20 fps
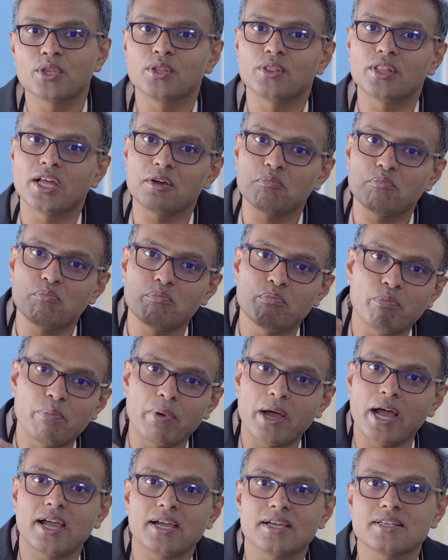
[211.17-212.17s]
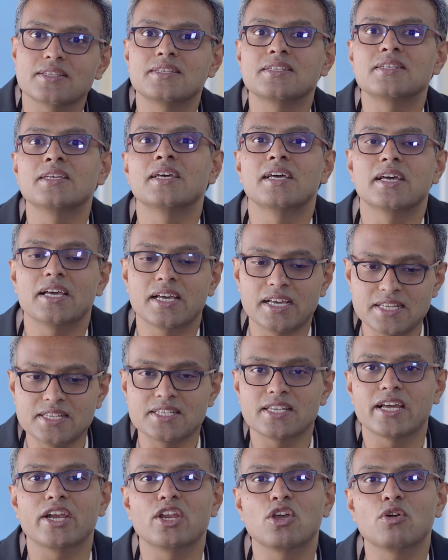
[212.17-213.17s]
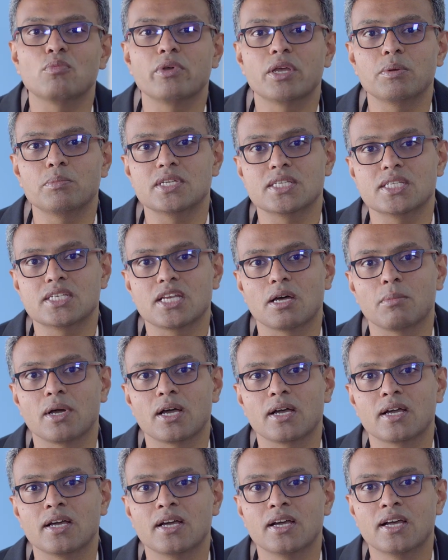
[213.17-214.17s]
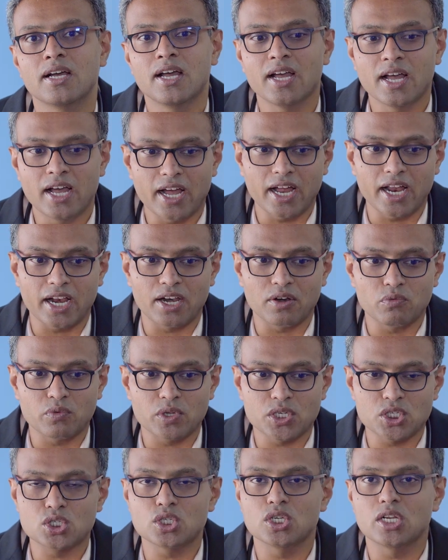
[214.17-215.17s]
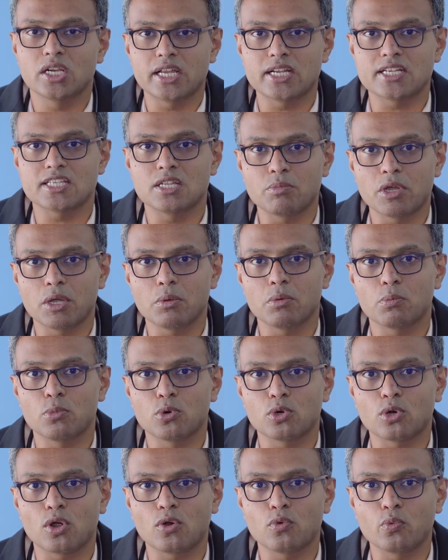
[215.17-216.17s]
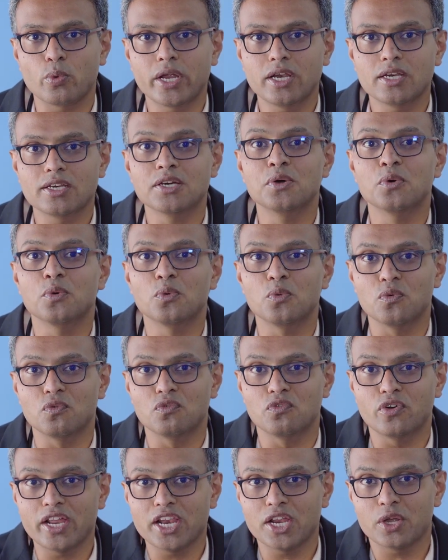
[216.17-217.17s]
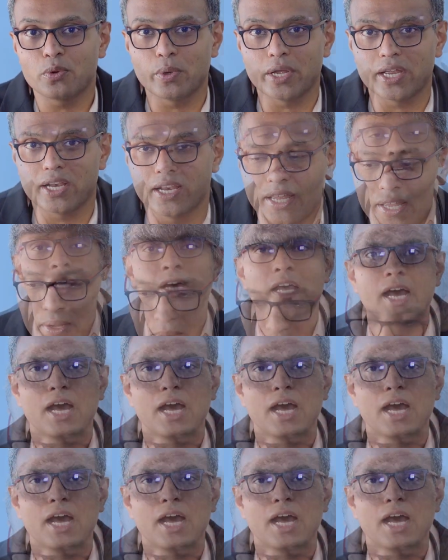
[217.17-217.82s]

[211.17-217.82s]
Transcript: that packs inside your baby's stomach and which lets the baby put on weight very quickly.